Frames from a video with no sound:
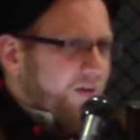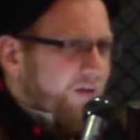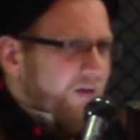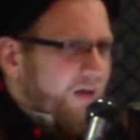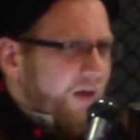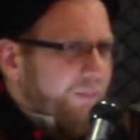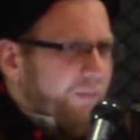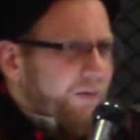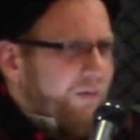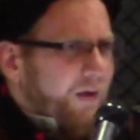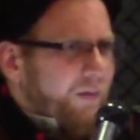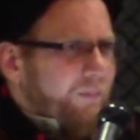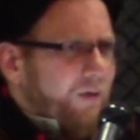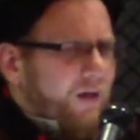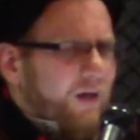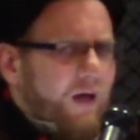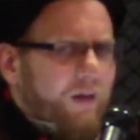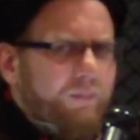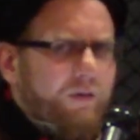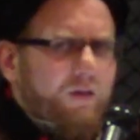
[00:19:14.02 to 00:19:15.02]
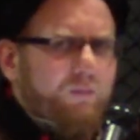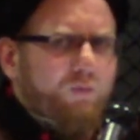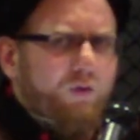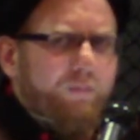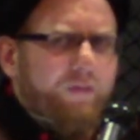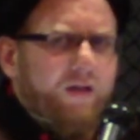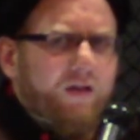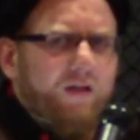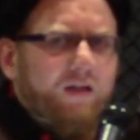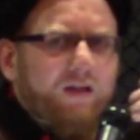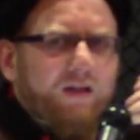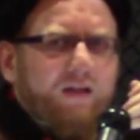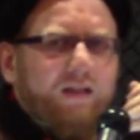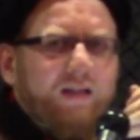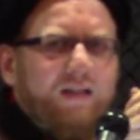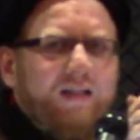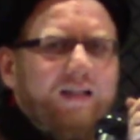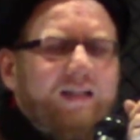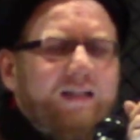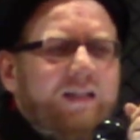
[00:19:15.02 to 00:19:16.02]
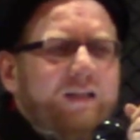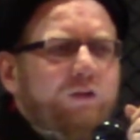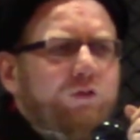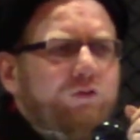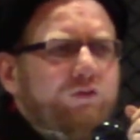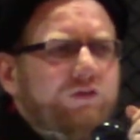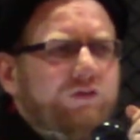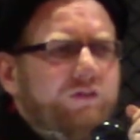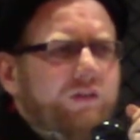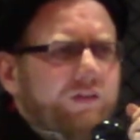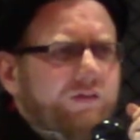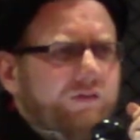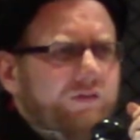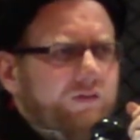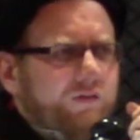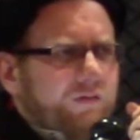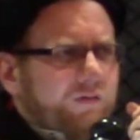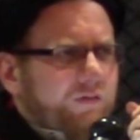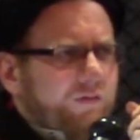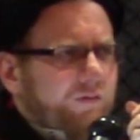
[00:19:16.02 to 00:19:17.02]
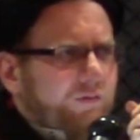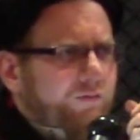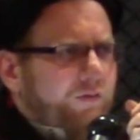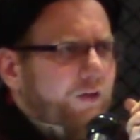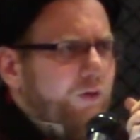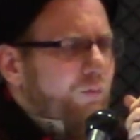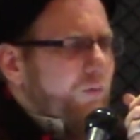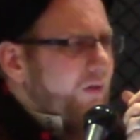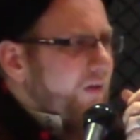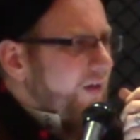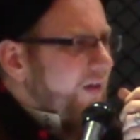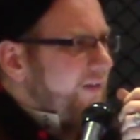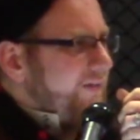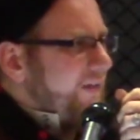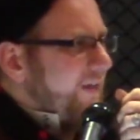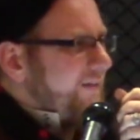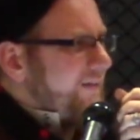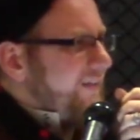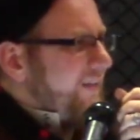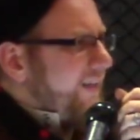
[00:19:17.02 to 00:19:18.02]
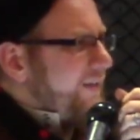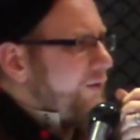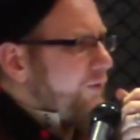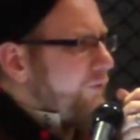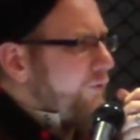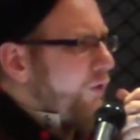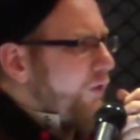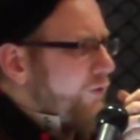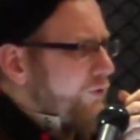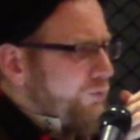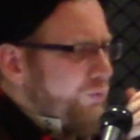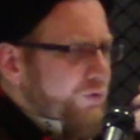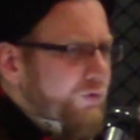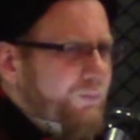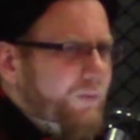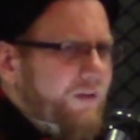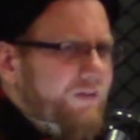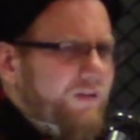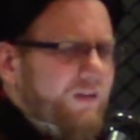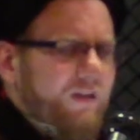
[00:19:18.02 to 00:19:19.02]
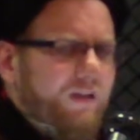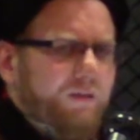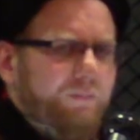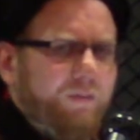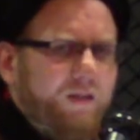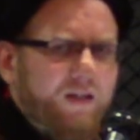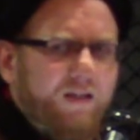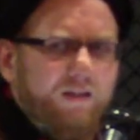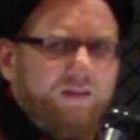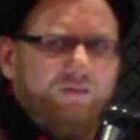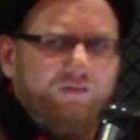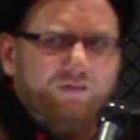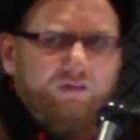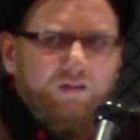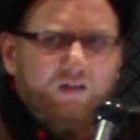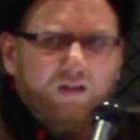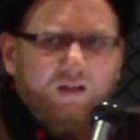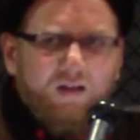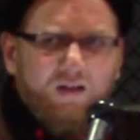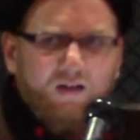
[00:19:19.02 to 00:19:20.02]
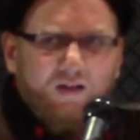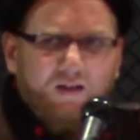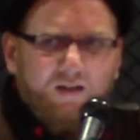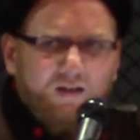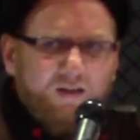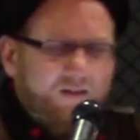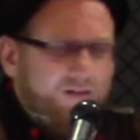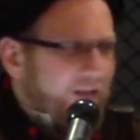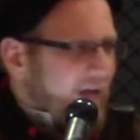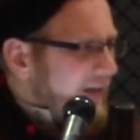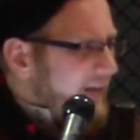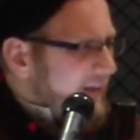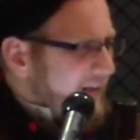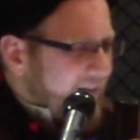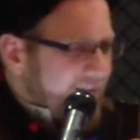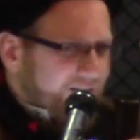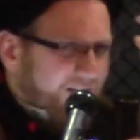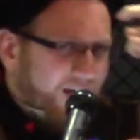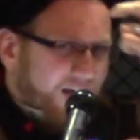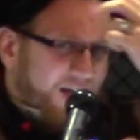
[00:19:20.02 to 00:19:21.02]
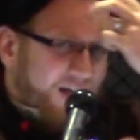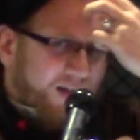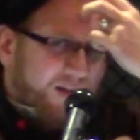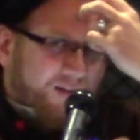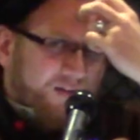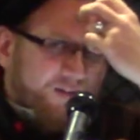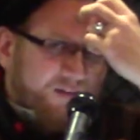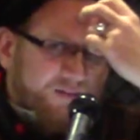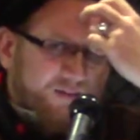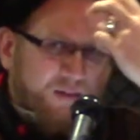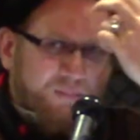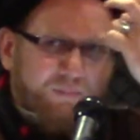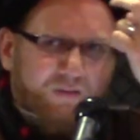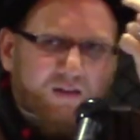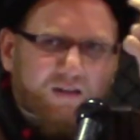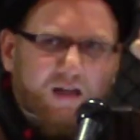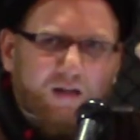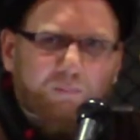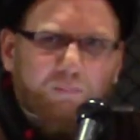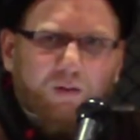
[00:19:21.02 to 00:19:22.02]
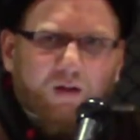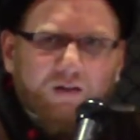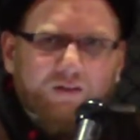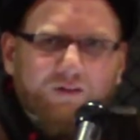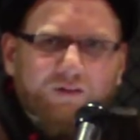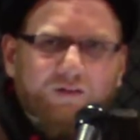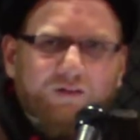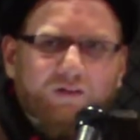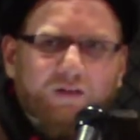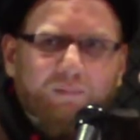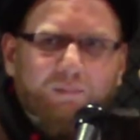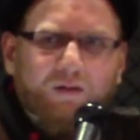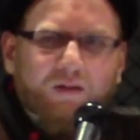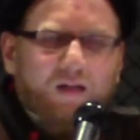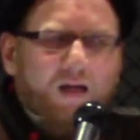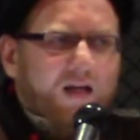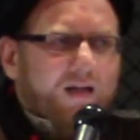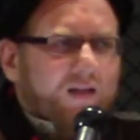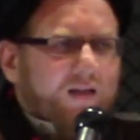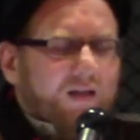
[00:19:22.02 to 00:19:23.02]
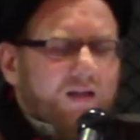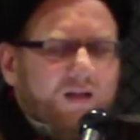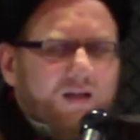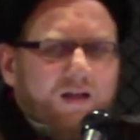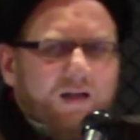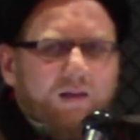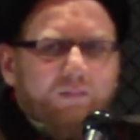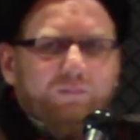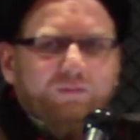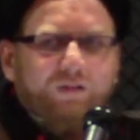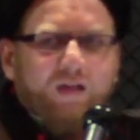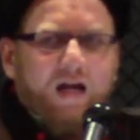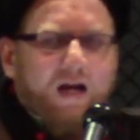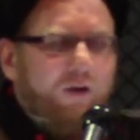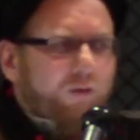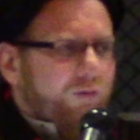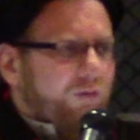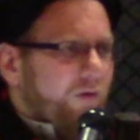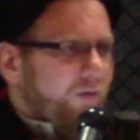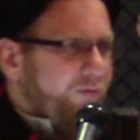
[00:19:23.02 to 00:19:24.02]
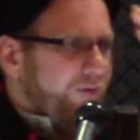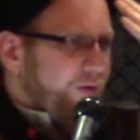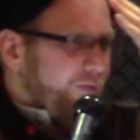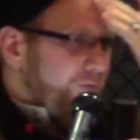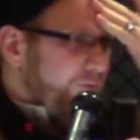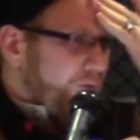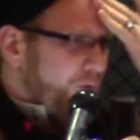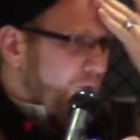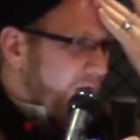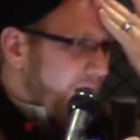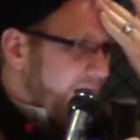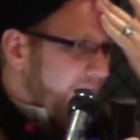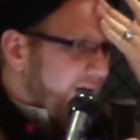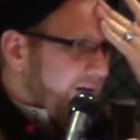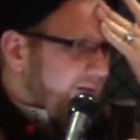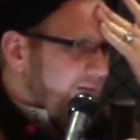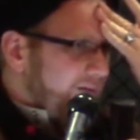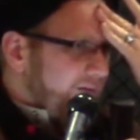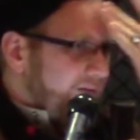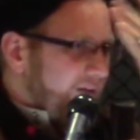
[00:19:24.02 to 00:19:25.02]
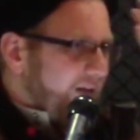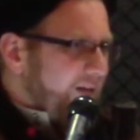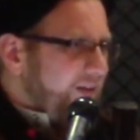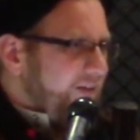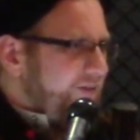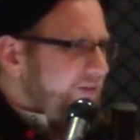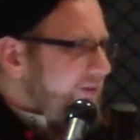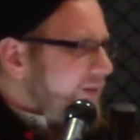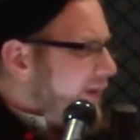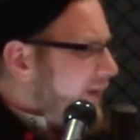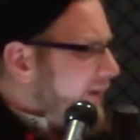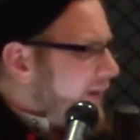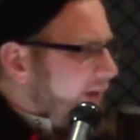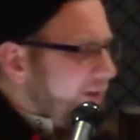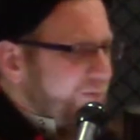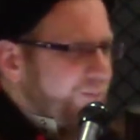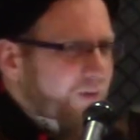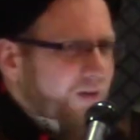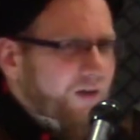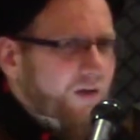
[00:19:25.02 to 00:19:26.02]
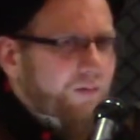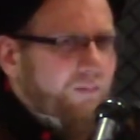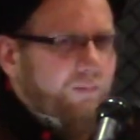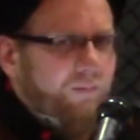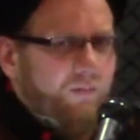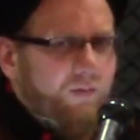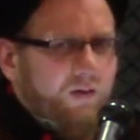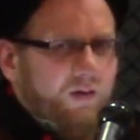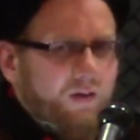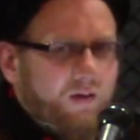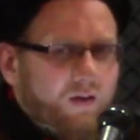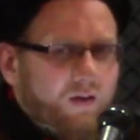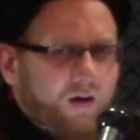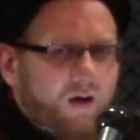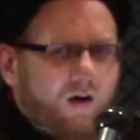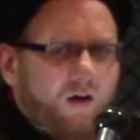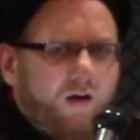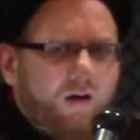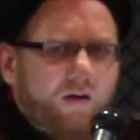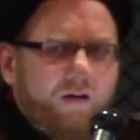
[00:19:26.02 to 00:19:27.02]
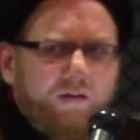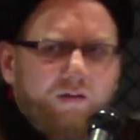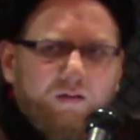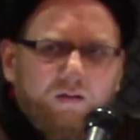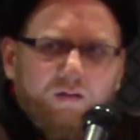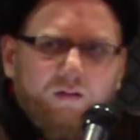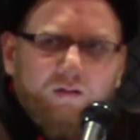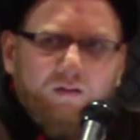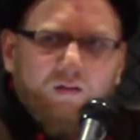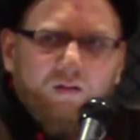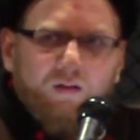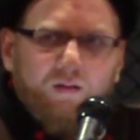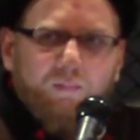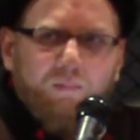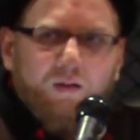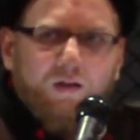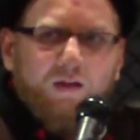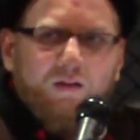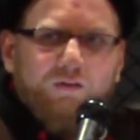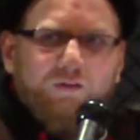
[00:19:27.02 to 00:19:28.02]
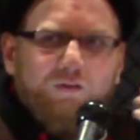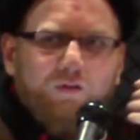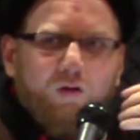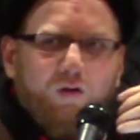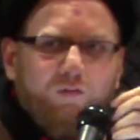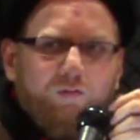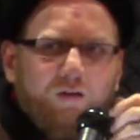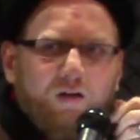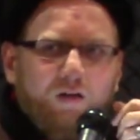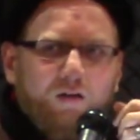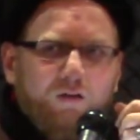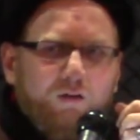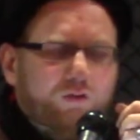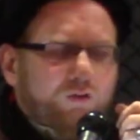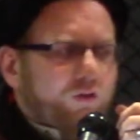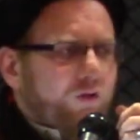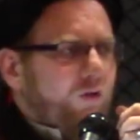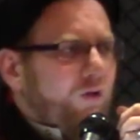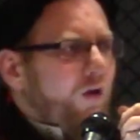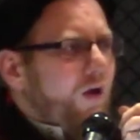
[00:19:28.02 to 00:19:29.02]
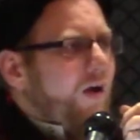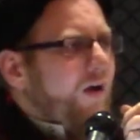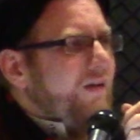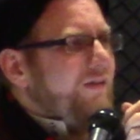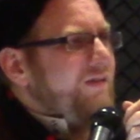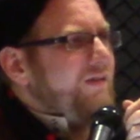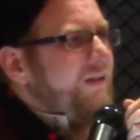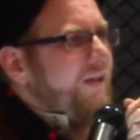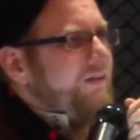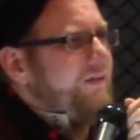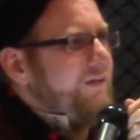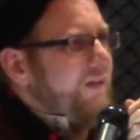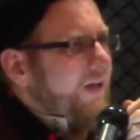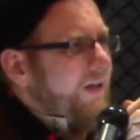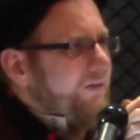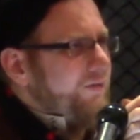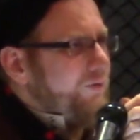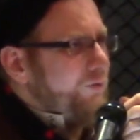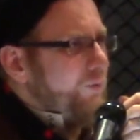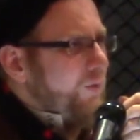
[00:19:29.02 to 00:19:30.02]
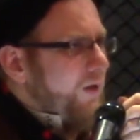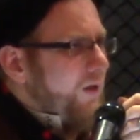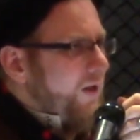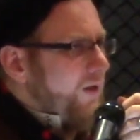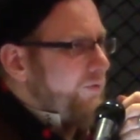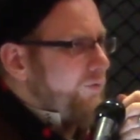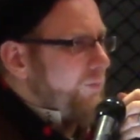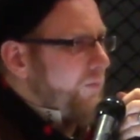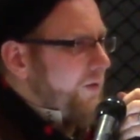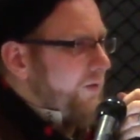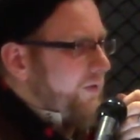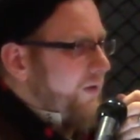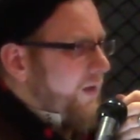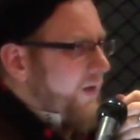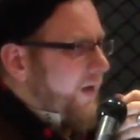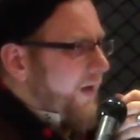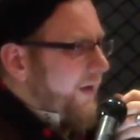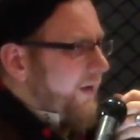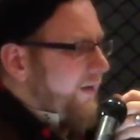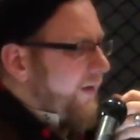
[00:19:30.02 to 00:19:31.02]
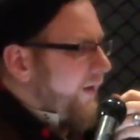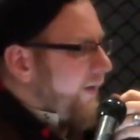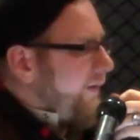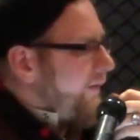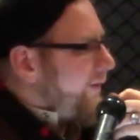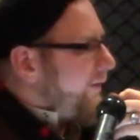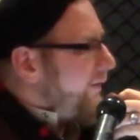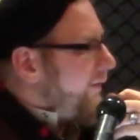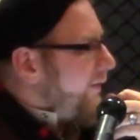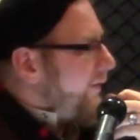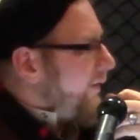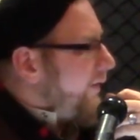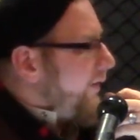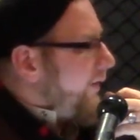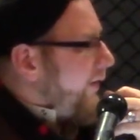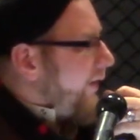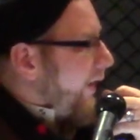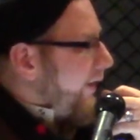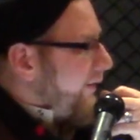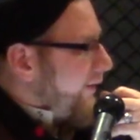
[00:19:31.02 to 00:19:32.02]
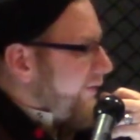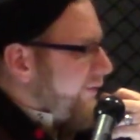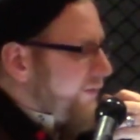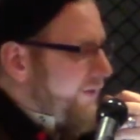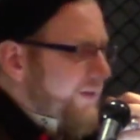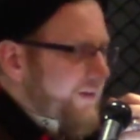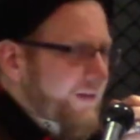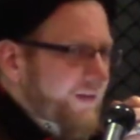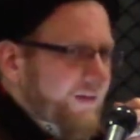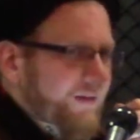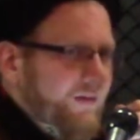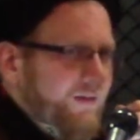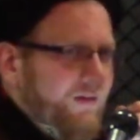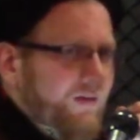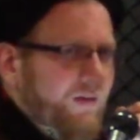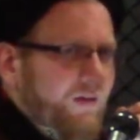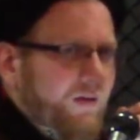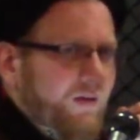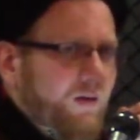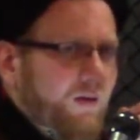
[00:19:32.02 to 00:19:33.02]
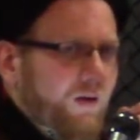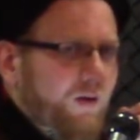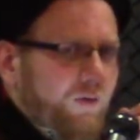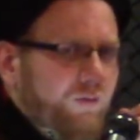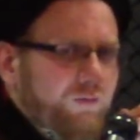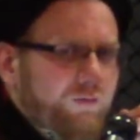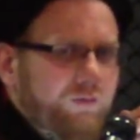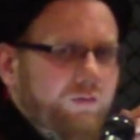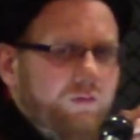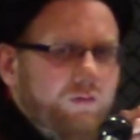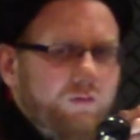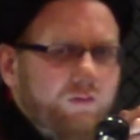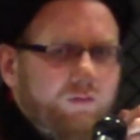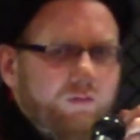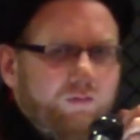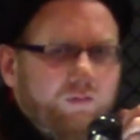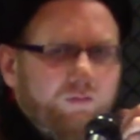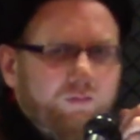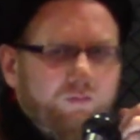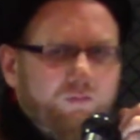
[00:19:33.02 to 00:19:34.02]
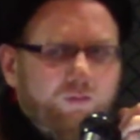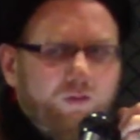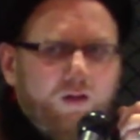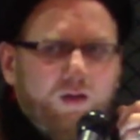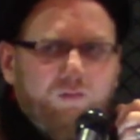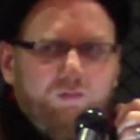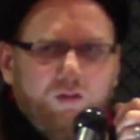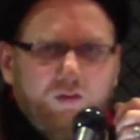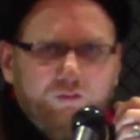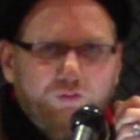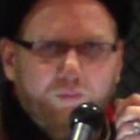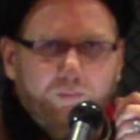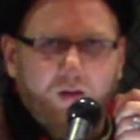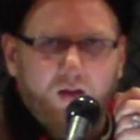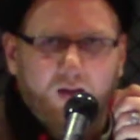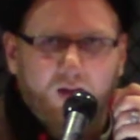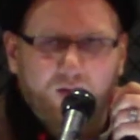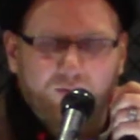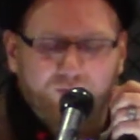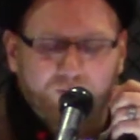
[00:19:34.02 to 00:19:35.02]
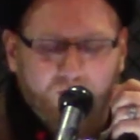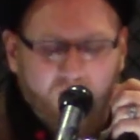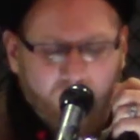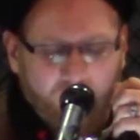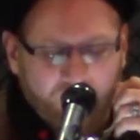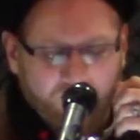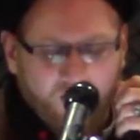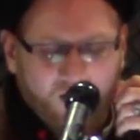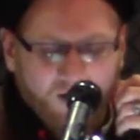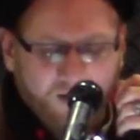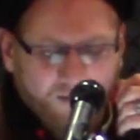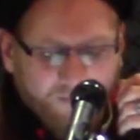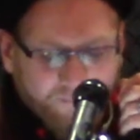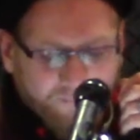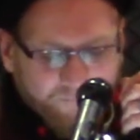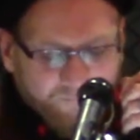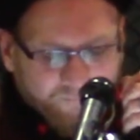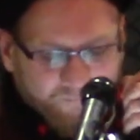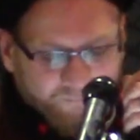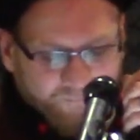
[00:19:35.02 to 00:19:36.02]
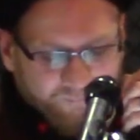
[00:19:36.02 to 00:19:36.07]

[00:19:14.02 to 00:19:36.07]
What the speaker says: Amir al-Mu'mineen uses this frequently. He says knees of goats, which basically means that it is something that bulges, something that comes out of their forehead, that their skin has become hardened because of their long sajdas to Allah subhanahu wa ta'ala at night. And they're seeking of forgiveness from Allah subhanahu wa ta'ala.